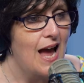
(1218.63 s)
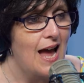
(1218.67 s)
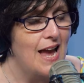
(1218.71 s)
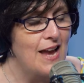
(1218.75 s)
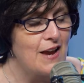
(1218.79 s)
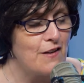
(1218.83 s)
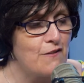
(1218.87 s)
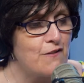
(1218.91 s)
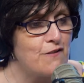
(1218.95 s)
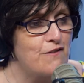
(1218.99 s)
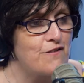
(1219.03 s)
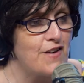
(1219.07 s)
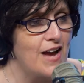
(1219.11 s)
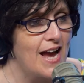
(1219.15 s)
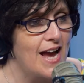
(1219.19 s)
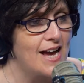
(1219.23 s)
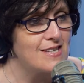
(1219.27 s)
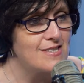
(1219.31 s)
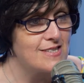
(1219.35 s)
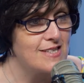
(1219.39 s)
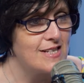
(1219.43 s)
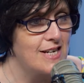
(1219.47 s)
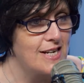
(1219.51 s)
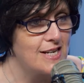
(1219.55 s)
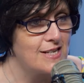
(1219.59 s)
It
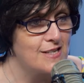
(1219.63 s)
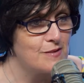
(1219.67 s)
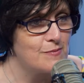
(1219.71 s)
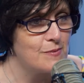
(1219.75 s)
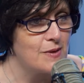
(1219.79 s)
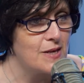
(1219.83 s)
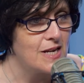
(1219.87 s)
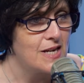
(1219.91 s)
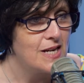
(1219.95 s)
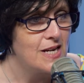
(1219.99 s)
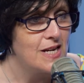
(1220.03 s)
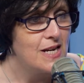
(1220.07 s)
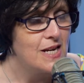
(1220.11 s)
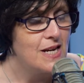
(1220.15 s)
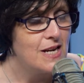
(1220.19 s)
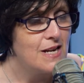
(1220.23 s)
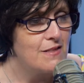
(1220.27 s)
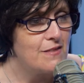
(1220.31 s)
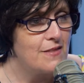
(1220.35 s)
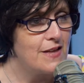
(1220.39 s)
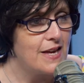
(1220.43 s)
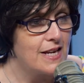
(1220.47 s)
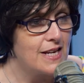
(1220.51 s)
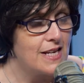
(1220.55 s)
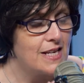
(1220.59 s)
fascinates me
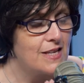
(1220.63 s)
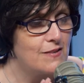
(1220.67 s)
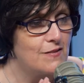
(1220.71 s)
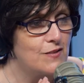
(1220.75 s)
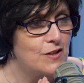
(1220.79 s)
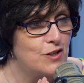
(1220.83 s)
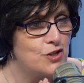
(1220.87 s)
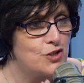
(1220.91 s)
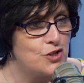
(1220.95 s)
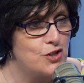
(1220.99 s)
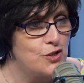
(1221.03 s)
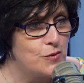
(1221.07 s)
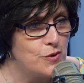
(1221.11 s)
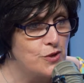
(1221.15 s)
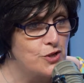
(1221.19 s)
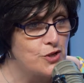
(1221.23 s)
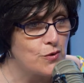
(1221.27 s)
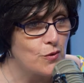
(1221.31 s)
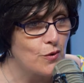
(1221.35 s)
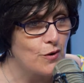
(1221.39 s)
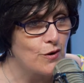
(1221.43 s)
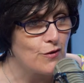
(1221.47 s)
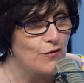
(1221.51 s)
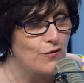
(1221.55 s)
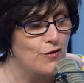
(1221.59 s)
that in the Jewish
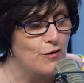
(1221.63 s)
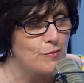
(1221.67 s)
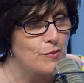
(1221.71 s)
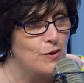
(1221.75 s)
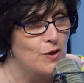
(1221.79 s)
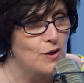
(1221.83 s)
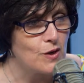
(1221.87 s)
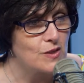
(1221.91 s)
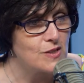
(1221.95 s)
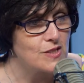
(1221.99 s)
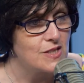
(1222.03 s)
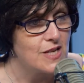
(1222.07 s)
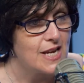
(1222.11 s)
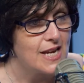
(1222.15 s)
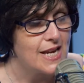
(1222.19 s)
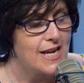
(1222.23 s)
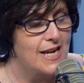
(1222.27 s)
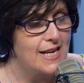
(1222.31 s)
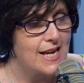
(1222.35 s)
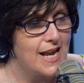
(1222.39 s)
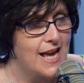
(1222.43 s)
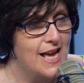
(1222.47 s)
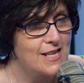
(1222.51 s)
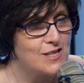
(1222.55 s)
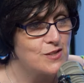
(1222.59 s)
order of the books,
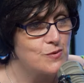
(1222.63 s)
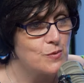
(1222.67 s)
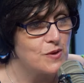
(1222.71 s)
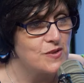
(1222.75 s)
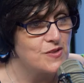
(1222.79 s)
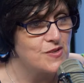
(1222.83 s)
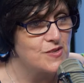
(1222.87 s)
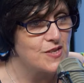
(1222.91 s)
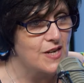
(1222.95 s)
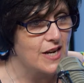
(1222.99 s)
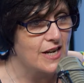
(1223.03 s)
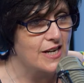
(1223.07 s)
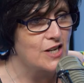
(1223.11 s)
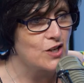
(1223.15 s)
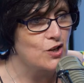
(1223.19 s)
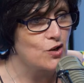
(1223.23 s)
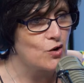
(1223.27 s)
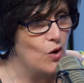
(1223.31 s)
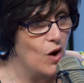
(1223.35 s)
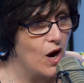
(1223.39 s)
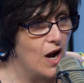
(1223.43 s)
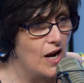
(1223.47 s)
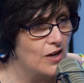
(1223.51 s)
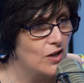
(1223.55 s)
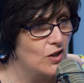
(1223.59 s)
it ends with 2
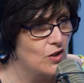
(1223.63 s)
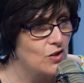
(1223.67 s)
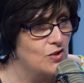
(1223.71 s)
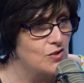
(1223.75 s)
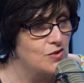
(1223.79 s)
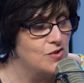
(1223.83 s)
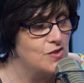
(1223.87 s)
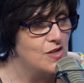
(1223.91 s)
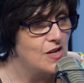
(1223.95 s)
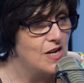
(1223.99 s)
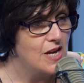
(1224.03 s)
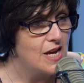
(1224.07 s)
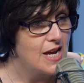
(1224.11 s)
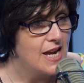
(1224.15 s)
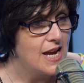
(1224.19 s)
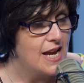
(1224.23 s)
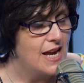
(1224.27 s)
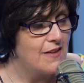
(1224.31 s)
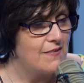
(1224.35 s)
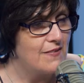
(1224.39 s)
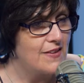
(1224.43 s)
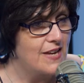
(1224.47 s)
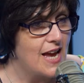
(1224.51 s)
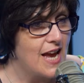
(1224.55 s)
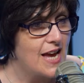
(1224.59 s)
Chronicles.
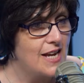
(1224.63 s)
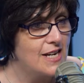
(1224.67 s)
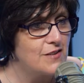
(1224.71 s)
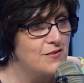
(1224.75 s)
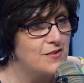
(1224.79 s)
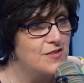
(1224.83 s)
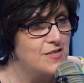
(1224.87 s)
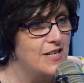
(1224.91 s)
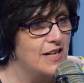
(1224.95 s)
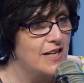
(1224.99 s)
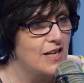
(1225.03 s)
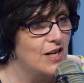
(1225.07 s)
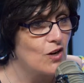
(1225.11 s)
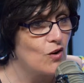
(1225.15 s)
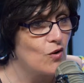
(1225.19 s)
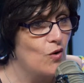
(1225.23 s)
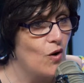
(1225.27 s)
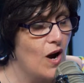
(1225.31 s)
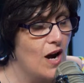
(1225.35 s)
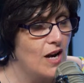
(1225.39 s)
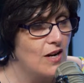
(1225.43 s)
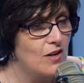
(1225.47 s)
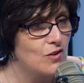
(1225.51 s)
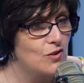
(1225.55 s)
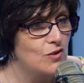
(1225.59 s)
And the end of 2
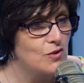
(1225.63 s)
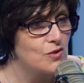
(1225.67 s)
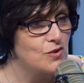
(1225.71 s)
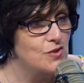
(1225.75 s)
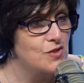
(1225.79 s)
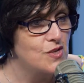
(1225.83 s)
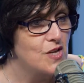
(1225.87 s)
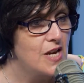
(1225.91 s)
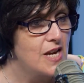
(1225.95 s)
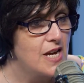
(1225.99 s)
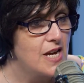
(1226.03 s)
Chronicles